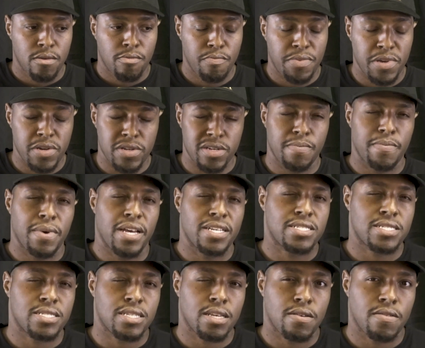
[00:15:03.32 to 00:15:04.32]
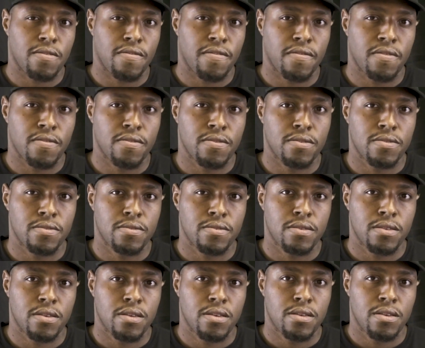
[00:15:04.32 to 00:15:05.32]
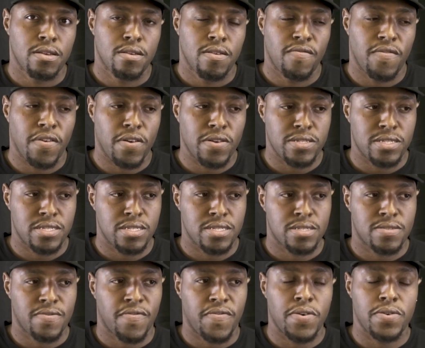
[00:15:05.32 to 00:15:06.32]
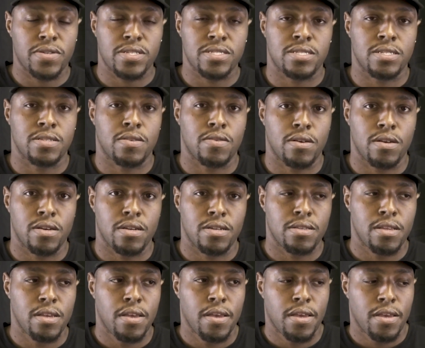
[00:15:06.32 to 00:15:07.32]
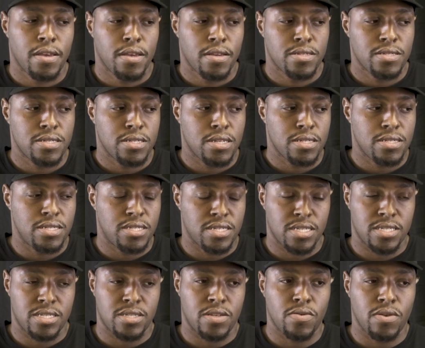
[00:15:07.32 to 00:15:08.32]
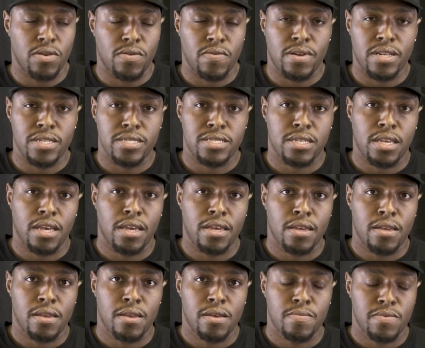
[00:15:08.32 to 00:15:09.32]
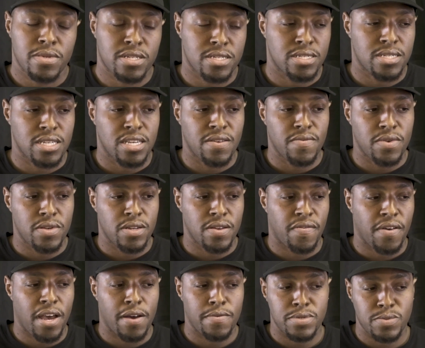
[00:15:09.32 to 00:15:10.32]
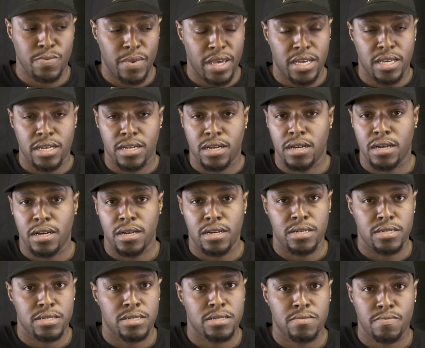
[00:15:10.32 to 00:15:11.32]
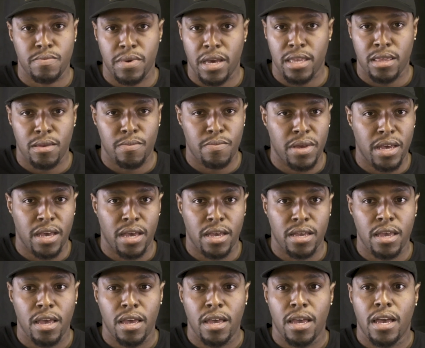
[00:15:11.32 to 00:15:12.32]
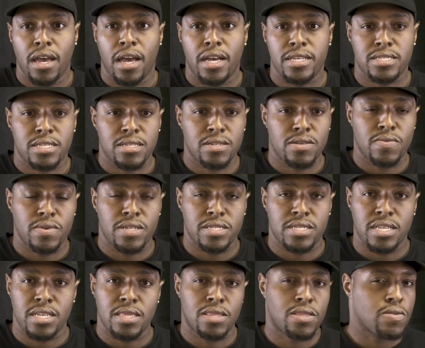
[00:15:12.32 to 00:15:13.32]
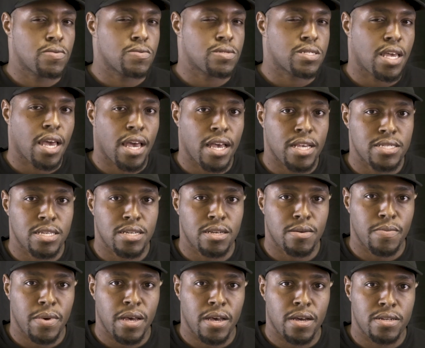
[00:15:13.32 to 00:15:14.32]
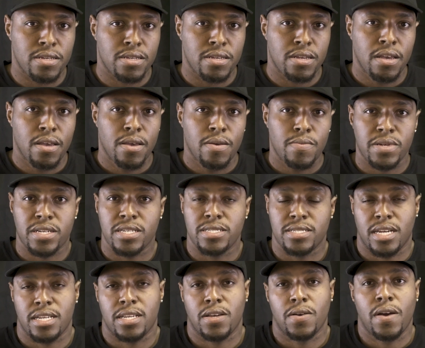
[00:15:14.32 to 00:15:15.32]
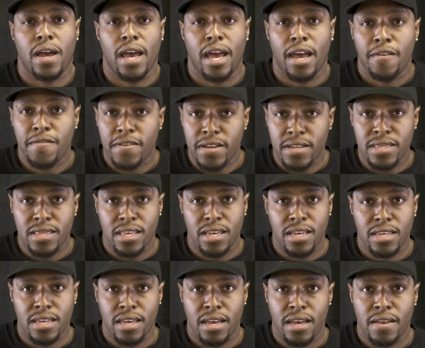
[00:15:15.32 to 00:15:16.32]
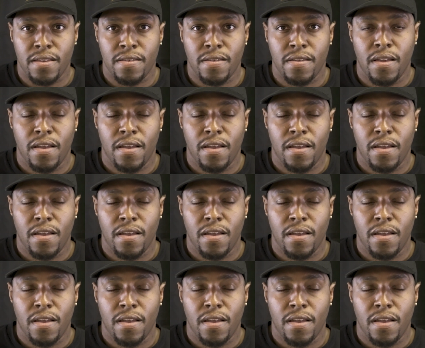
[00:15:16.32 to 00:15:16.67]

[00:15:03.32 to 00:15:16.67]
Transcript: building myself versus focusing on just doing real estate. Because even if I was making calls back to back, I still wasn't enthusiastic about it because I don't have anything yet.